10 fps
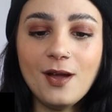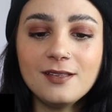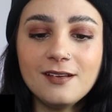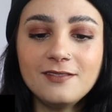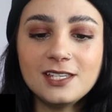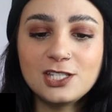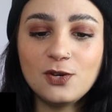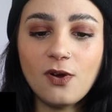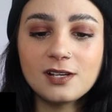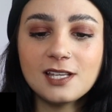Oh, I love
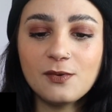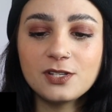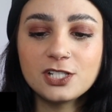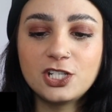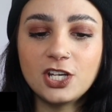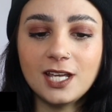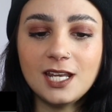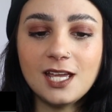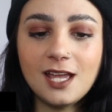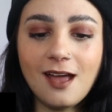this. She walks out with her
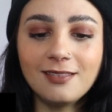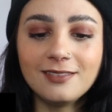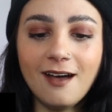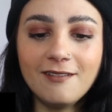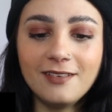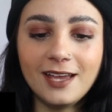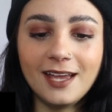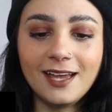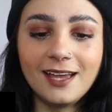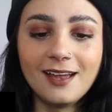chickadee. I love
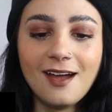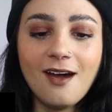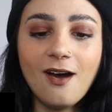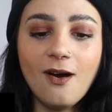it.